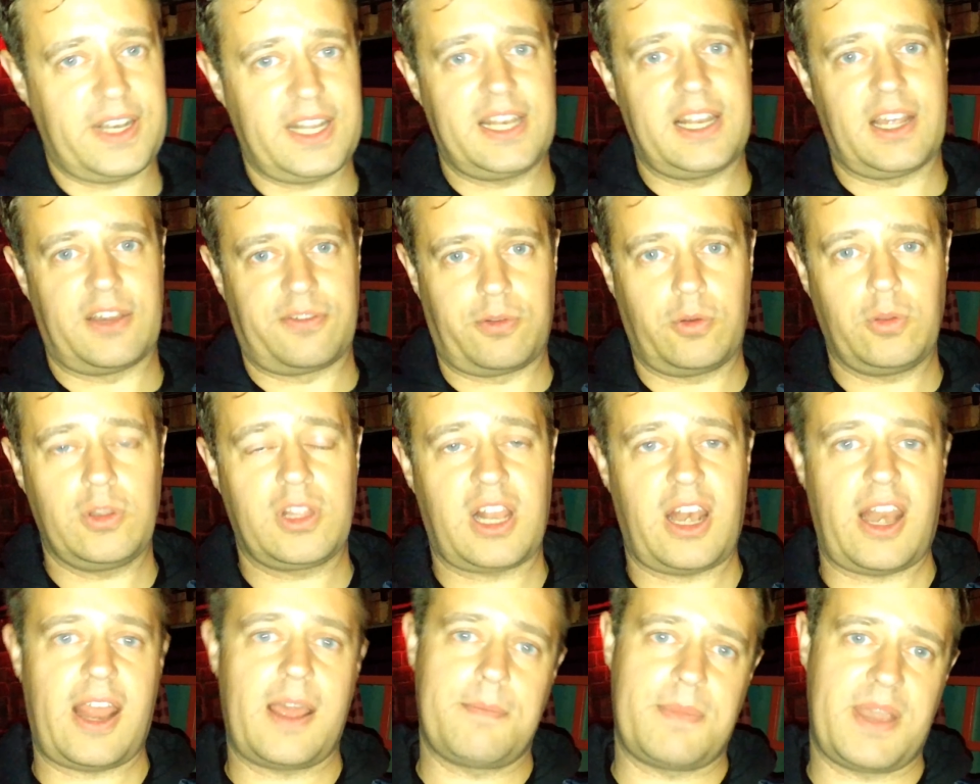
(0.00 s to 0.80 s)
Funnily enough, all
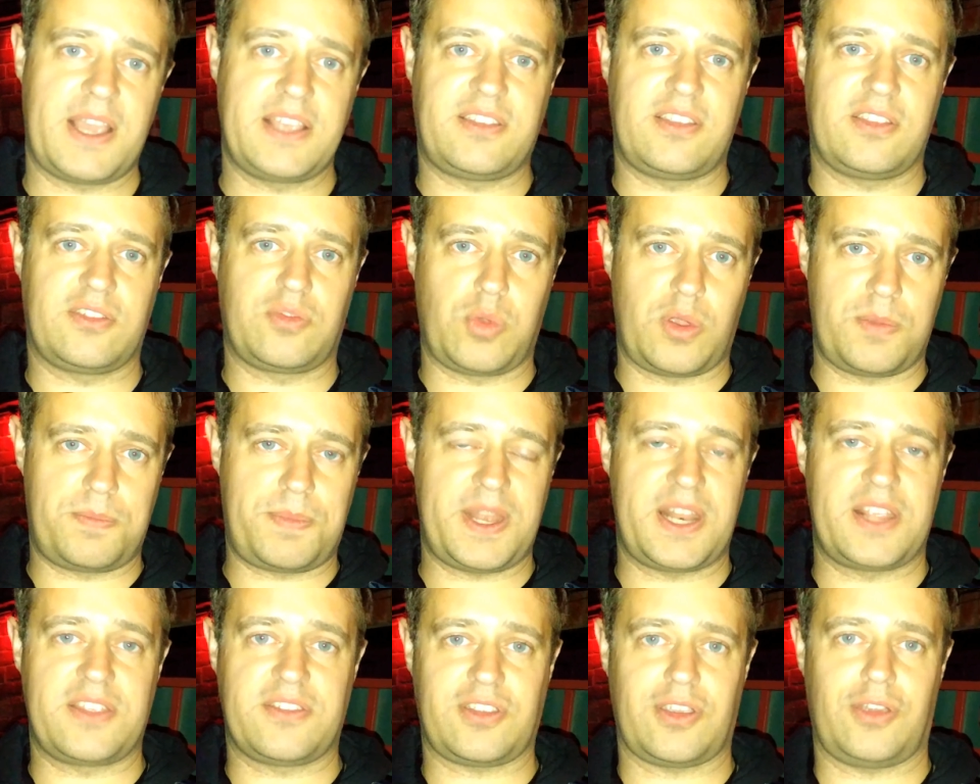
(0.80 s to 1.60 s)
the clown mazes
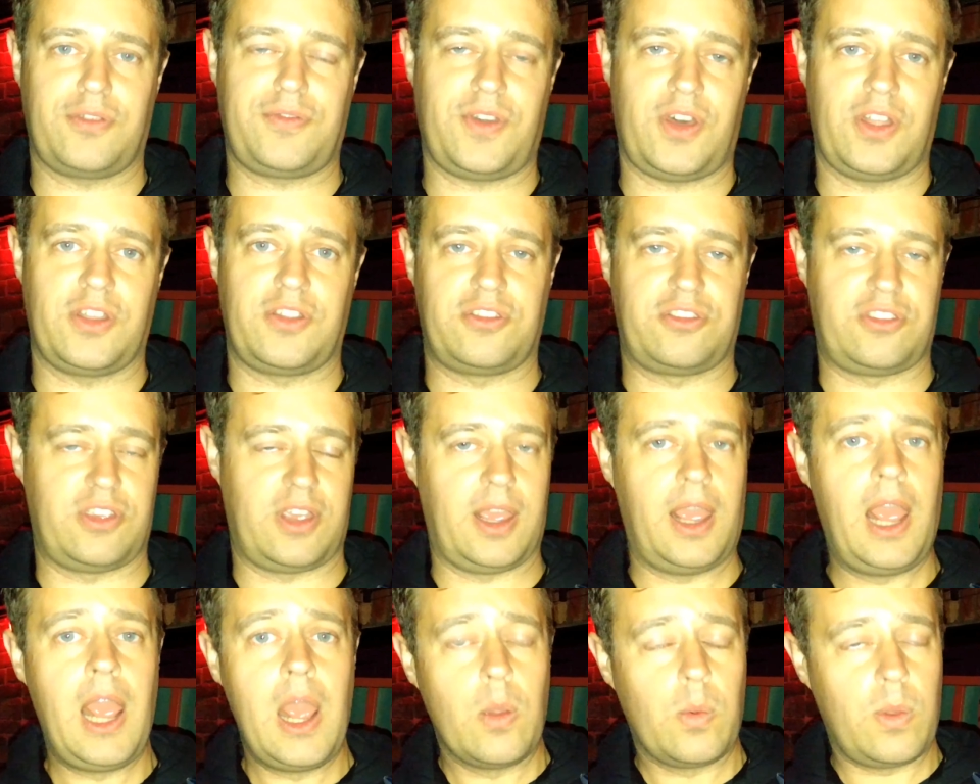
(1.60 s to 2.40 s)
we've been in so far this
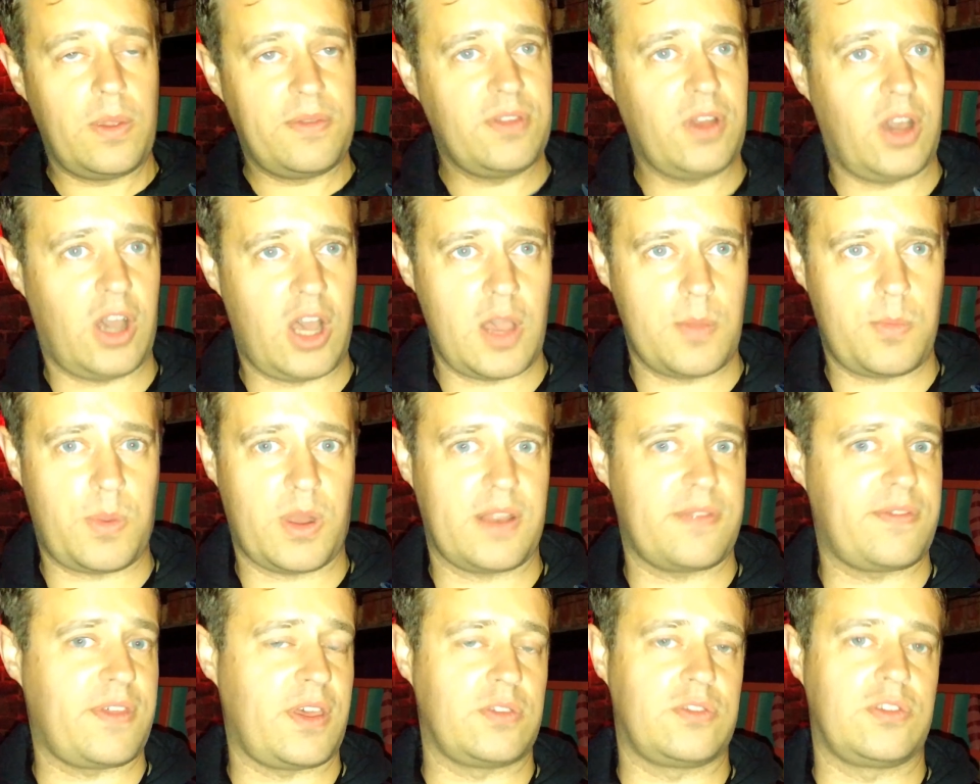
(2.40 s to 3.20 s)
year, we've not heard
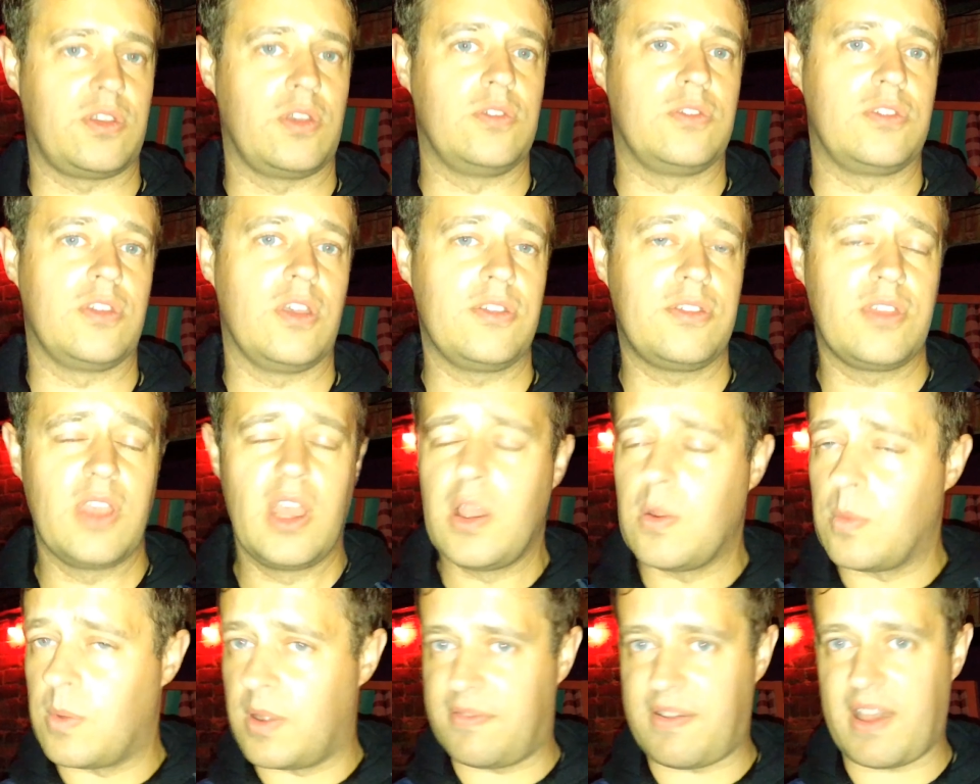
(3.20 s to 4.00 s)
one of those hooters.
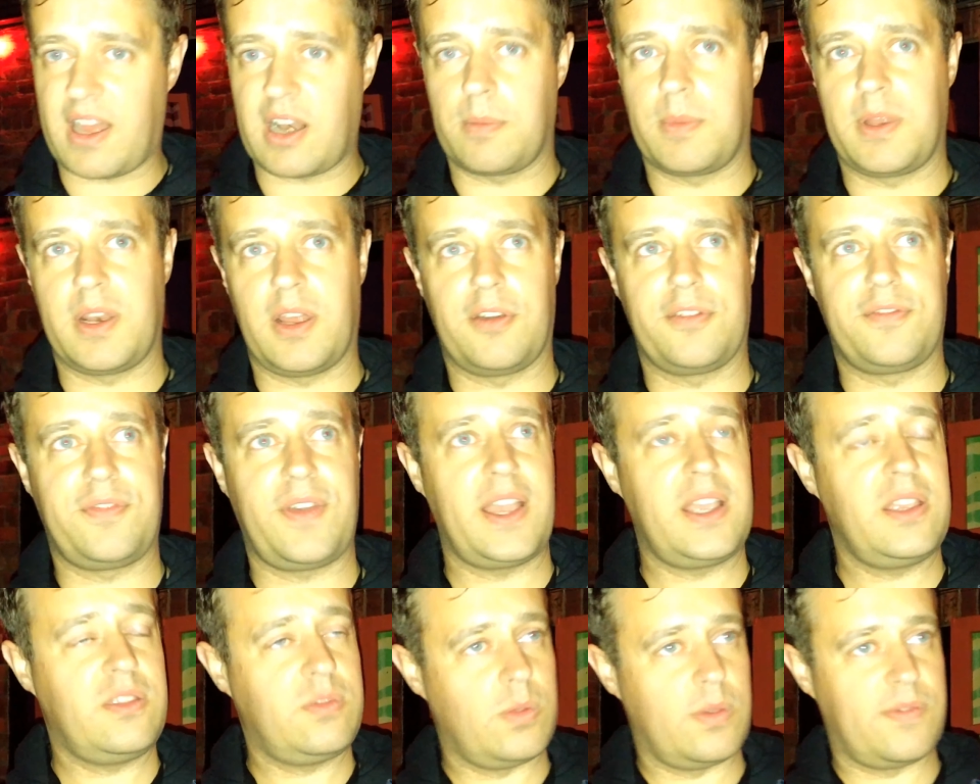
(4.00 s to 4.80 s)
We've had them in our
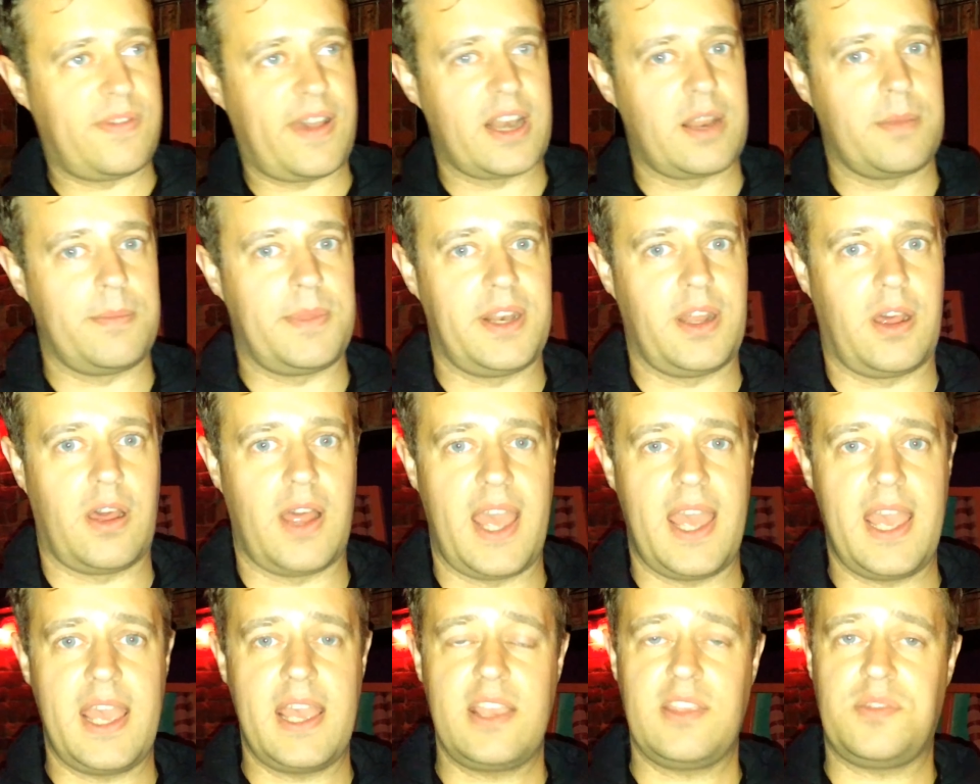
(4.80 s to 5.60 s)
face, we've had them in
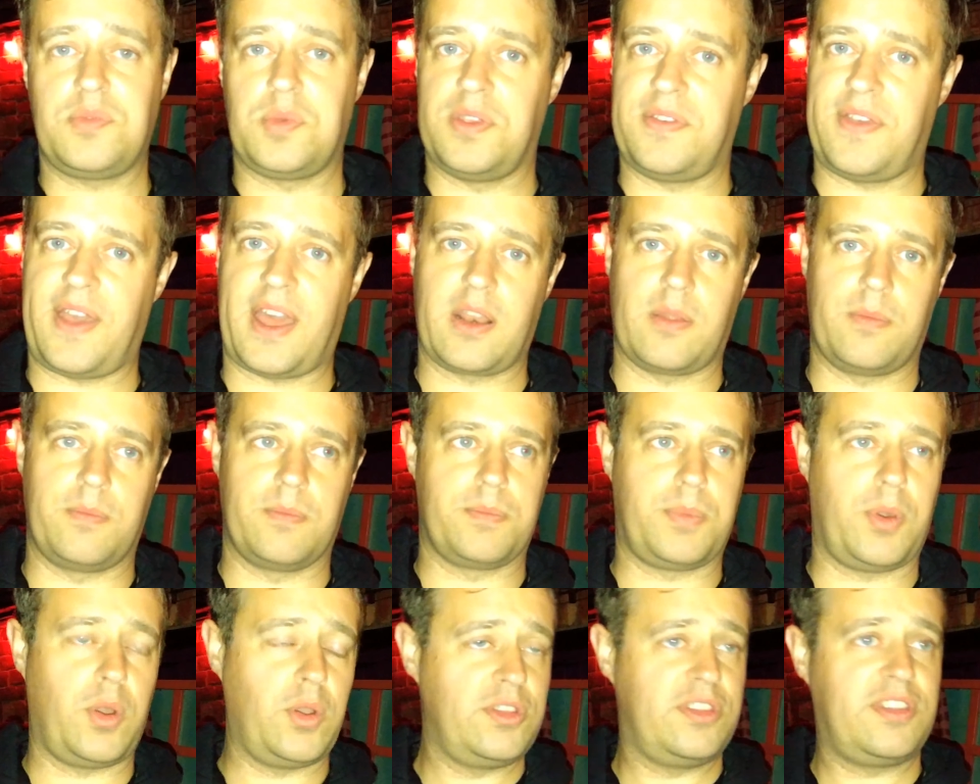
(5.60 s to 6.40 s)
our ears, we've had
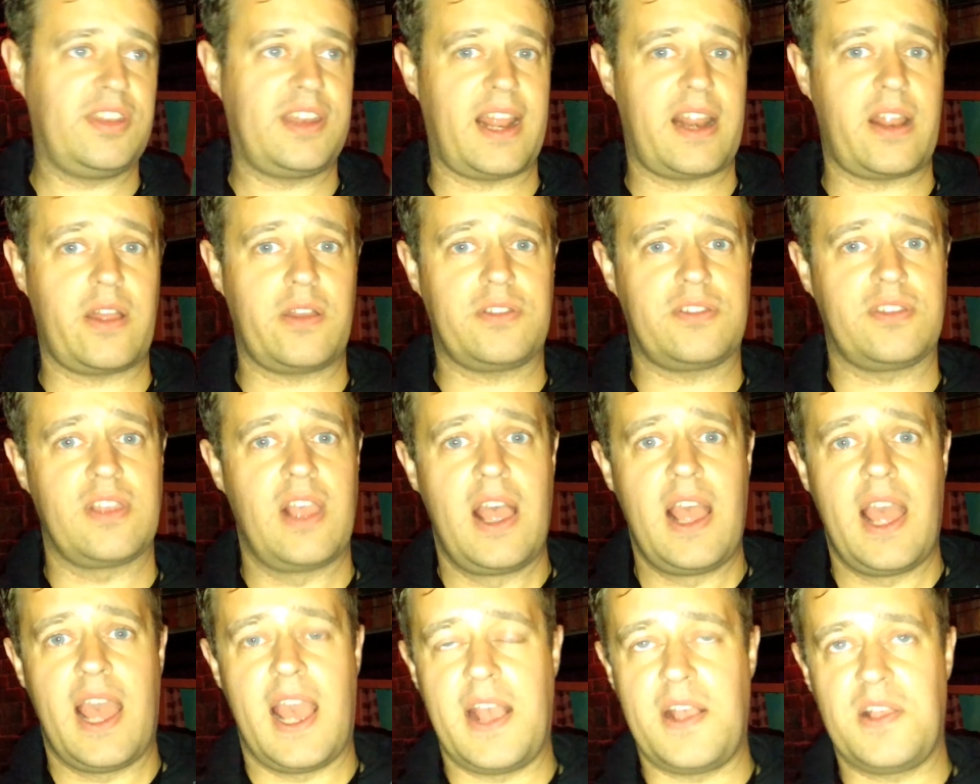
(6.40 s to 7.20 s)
them pointed at us.
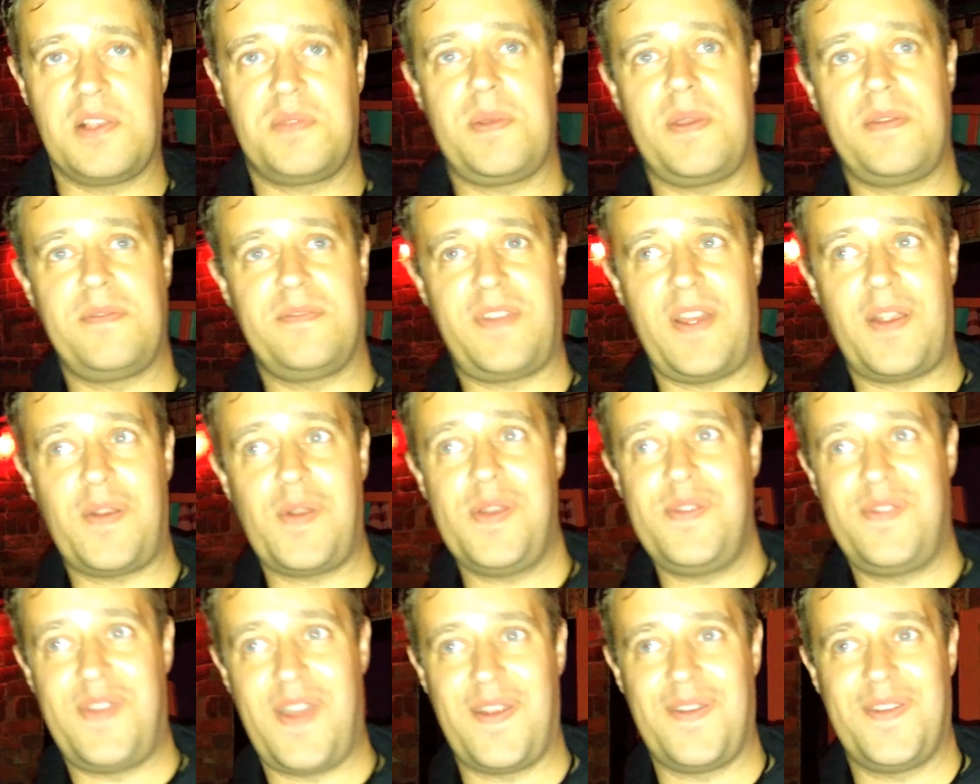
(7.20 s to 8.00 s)
It's been
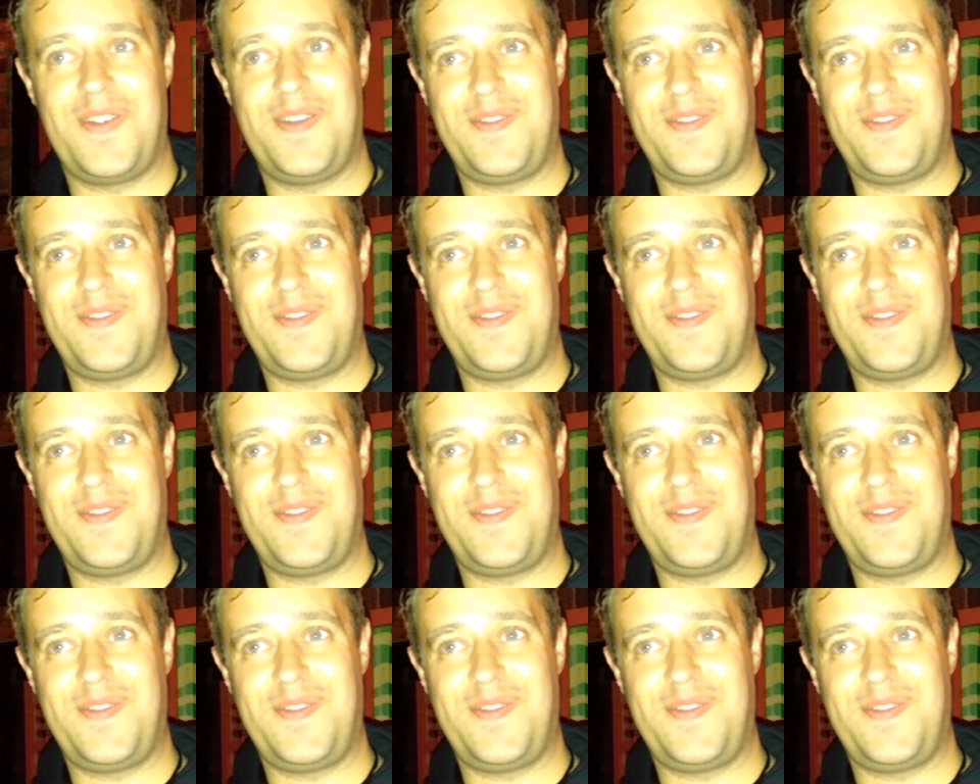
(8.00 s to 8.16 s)
very